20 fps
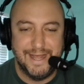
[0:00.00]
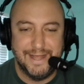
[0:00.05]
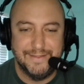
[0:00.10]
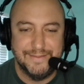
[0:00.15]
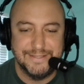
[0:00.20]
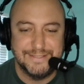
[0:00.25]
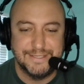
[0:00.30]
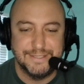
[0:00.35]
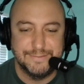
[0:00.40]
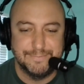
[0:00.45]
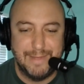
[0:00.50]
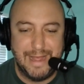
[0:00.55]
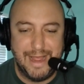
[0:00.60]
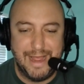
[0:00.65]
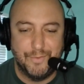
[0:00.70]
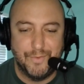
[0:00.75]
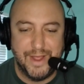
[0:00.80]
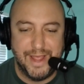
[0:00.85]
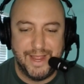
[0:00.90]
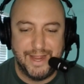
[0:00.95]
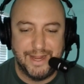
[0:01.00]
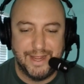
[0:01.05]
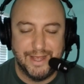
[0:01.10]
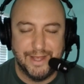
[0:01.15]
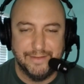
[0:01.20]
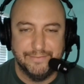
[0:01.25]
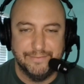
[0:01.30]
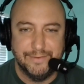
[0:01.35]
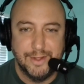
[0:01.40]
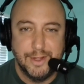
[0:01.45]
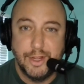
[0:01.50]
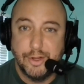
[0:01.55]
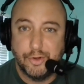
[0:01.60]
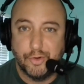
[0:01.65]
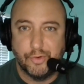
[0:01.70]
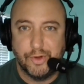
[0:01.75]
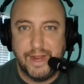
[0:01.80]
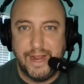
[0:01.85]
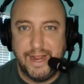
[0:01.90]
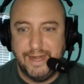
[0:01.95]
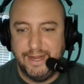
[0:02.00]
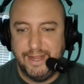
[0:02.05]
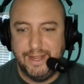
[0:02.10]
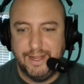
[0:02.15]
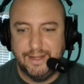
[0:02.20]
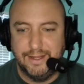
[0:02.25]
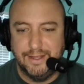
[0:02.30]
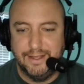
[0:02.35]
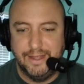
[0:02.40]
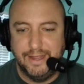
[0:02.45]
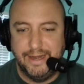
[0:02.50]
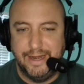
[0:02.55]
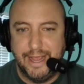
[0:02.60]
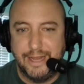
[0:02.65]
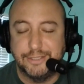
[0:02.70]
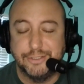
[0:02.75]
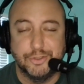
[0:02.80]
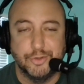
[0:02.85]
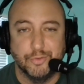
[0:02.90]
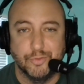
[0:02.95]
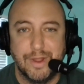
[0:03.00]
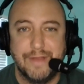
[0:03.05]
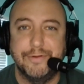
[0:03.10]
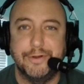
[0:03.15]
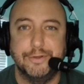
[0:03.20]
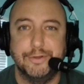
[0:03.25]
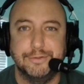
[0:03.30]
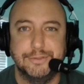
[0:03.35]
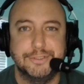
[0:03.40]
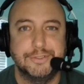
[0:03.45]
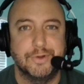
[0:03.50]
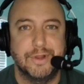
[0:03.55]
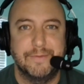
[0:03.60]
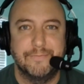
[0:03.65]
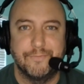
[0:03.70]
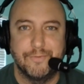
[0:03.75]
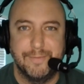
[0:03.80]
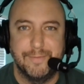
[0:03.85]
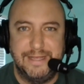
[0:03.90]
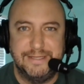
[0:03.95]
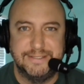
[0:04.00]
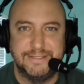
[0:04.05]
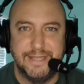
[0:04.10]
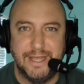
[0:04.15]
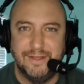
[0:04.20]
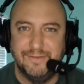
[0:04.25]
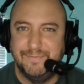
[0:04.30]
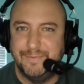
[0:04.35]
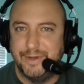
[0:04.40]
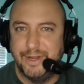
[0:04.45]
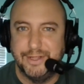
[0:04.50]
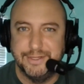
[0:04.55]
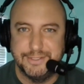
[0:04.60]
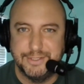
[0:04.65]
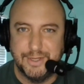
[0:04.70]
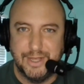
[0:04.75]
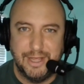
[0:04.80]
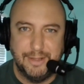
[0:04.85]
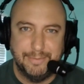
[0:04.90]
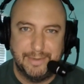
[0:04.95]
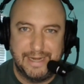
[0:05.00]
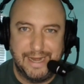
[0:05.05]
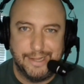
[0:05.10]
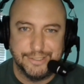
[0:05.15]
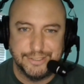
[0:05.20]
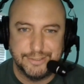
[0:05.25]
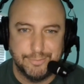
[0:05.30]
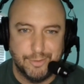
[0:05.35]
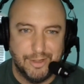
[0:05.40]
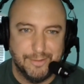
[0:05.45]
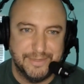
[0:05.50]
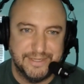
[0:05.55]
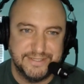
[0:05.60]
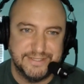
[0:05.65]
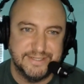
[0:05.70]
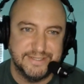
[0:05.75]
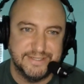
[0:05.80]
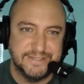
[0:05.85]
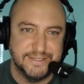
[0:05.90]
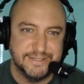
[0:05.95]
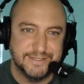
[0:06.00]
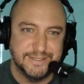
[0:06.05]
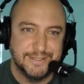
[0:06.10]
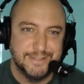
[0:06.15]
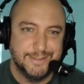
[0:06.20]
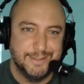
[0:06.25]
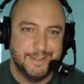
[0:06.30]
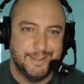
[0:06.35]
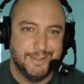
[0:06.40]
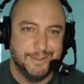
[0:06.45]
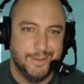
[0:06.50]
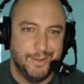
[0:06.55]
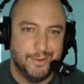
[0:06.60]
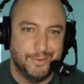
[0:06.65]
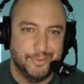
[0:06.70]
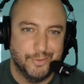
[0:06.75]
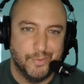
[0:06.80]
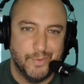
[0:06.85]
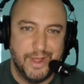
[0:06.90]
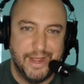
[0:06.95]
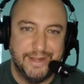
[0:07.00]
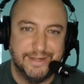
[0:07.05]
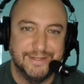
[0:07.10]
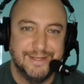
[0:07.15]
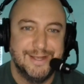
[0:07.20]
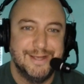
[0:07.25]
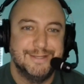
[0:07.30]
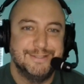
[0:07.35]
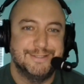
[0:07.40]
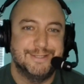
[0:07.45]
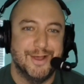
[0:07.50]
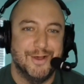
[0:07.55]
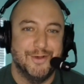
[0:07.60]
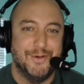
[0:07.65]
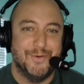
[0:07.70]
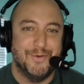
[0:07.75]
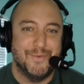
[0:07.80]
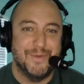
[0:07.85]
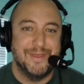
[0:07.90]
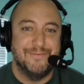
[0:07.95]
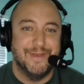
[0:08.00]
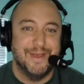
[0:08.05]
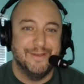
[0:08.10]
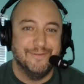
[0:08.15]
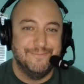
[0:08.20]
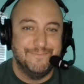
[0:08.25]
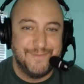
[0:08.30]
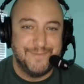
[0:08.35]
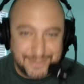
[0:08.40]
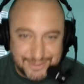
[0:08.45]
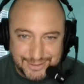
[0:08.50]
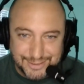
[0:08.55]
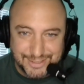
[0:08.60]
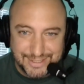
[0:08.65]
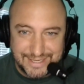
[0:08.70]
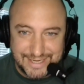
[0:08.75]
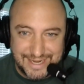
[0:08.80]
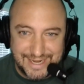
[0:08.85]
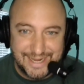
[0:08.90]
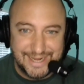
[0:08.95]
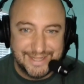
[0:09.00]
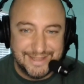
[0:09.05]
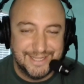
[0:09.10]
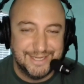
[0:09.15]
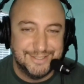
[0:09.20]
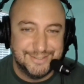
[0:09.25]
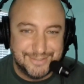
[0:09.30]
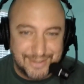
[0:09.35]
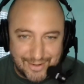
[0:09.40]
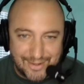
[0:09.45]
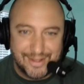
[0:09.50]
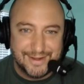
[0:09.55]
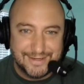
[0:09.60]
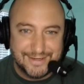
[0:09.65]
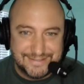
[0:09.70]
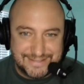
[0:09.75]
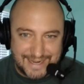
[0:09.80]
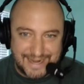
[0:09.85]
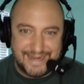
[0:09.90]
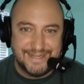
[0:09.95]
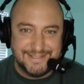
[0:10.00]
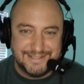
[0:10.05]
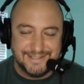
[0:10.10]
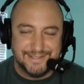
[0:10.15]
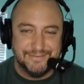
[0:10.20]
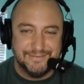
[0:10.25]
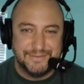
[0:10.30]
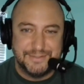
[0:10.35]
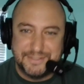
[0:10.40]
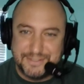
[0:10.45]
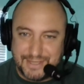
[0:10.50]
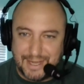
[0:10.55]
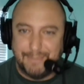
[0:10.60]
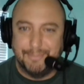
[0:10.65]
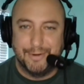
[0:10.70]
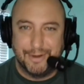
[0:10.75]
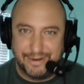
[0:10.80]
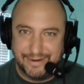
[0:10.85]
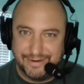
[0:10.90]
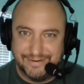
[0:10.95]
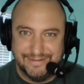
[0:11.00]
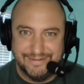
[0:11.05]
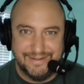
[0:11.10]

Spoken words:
this is my way of creating an extra revenue stream for myself, but also helping out small businesses all along the way. So we've officially hit the dog days of summer.